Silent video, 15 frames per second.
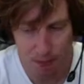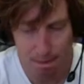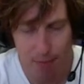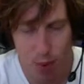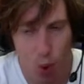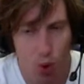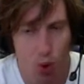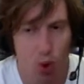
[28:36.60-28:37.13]

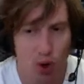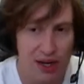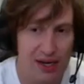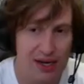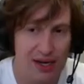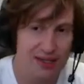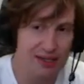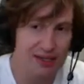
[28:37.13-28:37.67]
more or
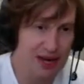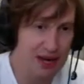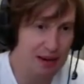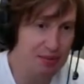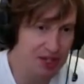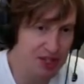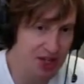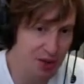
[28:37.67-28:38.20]
less the
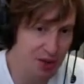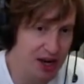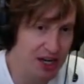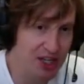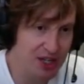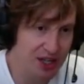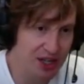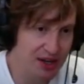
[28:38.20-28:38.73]
same
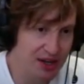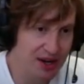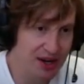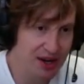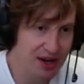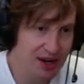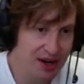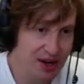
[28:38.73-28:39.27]
situation,
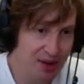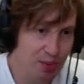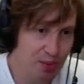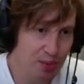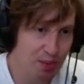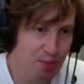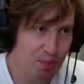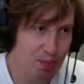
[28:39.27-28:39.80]

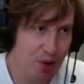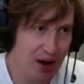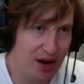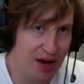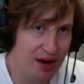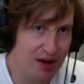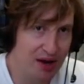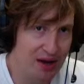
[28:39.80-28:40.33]

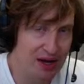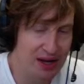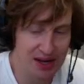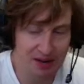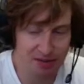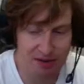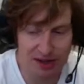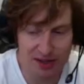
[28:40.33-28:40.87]
but in a
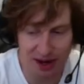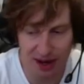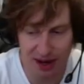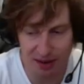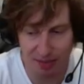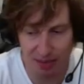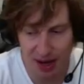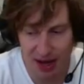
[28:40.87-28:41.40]
different
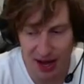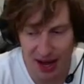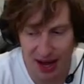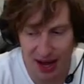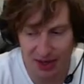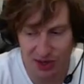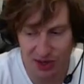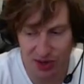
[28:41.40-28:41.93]
time.
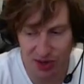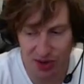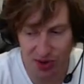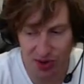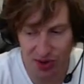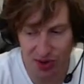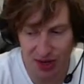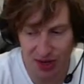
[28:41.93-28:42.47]
And
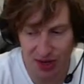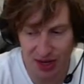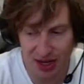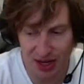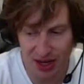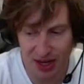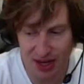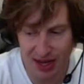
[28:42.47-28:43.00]
so,
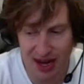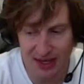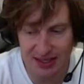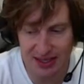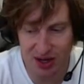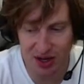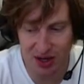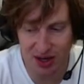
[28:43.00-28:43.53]
yes,
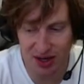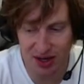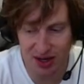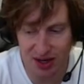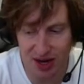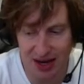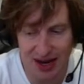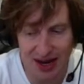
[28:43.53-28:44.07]
they're
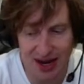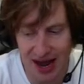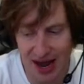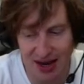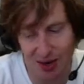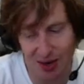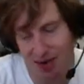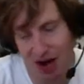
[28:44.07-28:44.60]

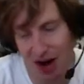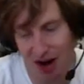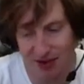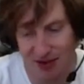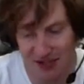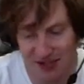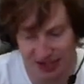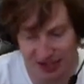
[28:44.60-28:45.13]
connect. Well, I mean,
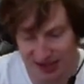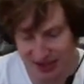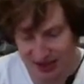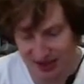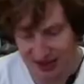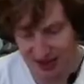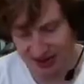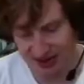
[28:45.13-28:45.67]
obviously,
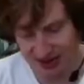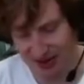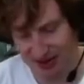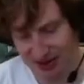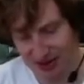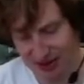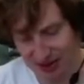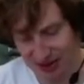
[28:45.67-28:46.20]
they're
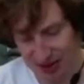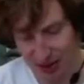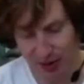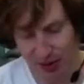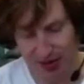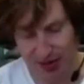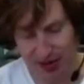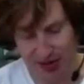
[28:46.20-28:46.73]

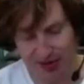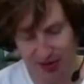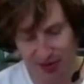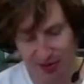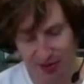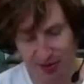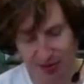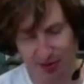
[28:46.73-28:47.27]
literally connected
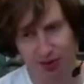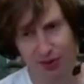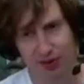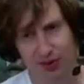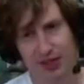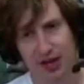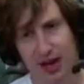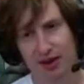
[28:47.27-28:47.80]
through
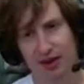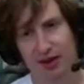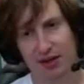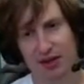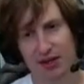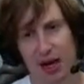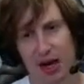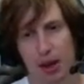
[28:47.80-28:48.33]
these
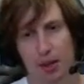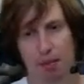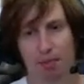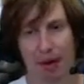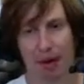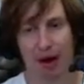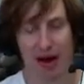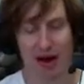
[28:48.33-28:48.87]
characters,
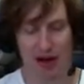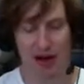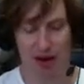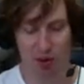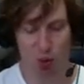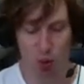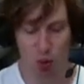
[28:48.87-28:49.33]
but